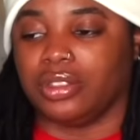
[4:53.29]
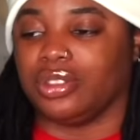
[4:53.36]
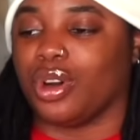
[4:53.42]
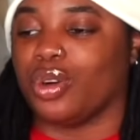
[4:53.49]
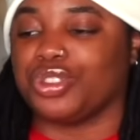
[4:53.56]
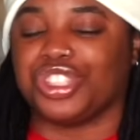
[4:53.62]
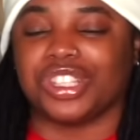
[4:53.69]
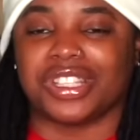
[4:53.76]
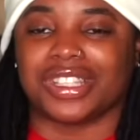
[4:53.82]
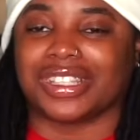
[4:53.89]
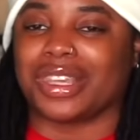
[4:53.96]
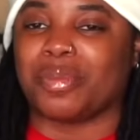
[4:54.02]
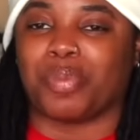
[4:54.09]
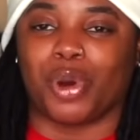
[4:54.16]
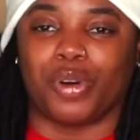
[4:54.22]
Don't just
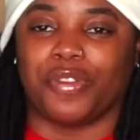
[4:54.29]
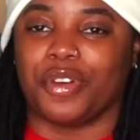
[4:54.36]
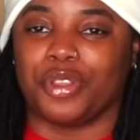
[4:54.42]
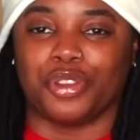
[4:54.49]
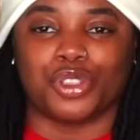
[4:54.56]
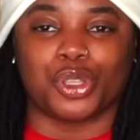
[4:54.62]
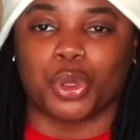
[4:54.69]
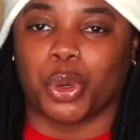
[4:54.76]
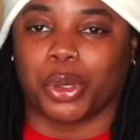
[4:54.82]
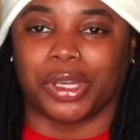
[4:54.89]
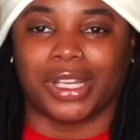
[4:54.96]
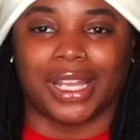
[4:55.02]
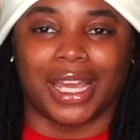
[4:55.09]
skip over the story